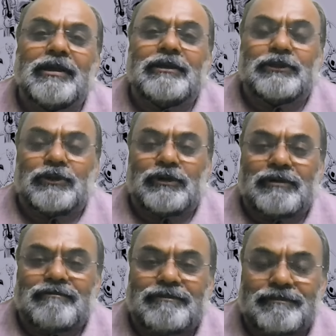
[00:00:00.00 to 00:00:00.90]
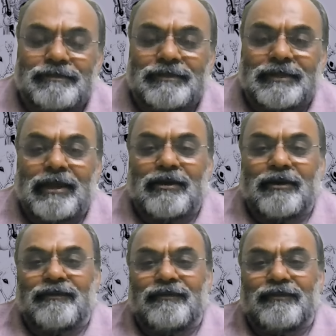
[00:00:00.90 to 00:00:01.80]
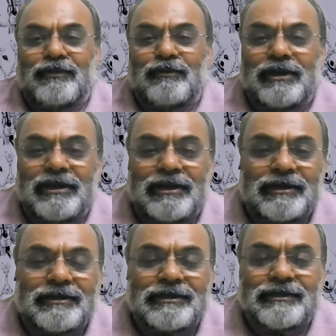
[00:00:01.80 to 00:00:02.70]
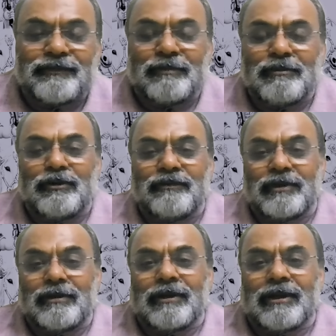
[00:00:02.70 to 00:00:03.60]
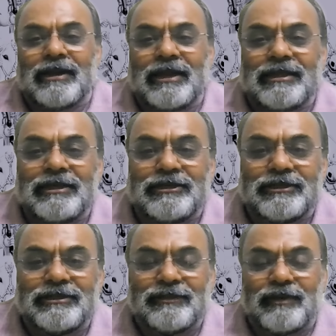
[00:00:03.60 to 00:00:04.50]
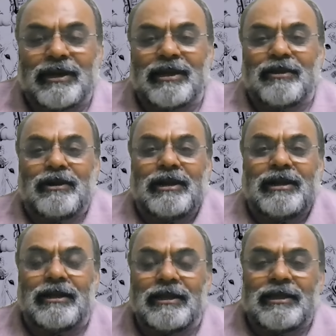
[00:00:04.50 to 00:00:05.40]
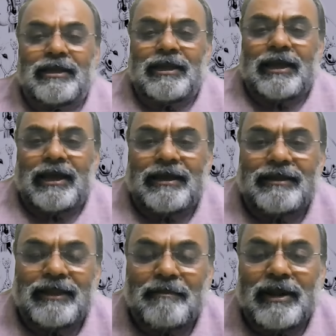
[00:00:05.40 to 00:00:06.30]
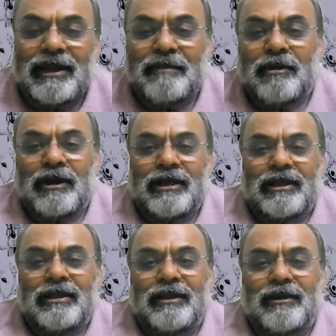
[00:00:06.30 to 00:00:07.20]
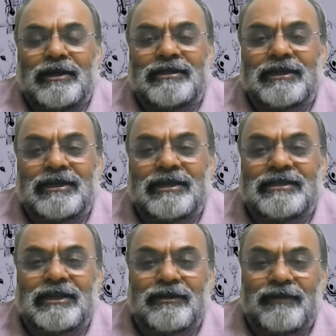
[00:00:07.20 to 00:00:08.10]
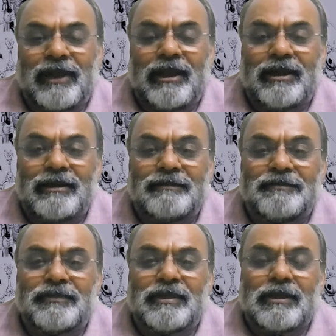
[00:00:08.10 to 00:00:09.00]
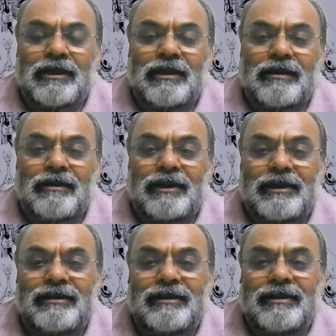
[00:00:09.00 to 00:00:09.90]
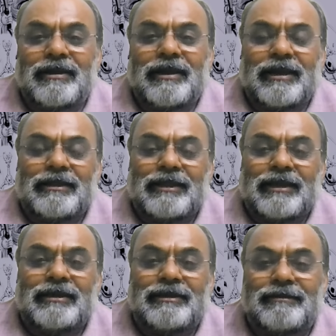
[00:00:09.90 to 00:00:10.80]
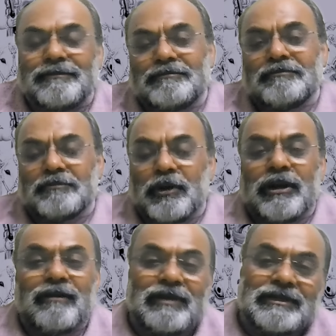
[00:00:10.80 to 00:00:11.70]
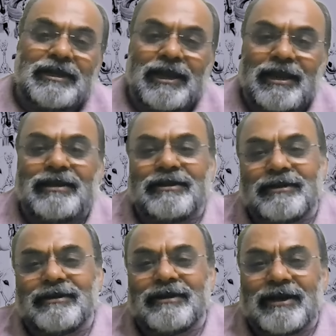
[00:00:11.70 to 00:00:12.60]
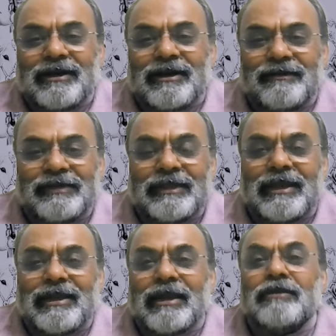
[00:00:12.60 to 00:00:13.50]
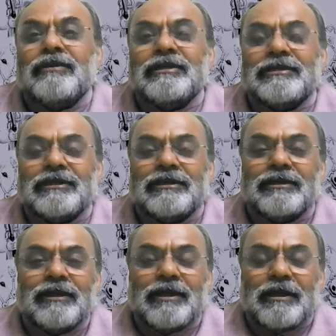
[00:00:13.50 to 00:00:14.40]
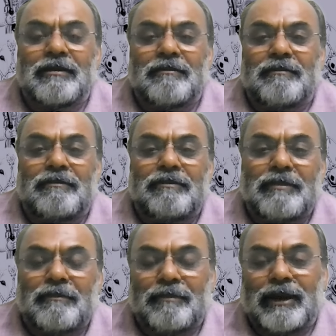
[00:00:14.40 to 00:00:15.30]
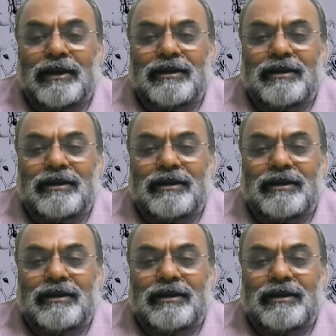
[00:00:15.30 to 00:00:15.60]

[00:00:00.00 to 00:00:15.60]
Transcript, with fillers: so think of two leaders from two different organizations working on it and they build a model on a certain set of data right and then model was great uh, with great accuracy but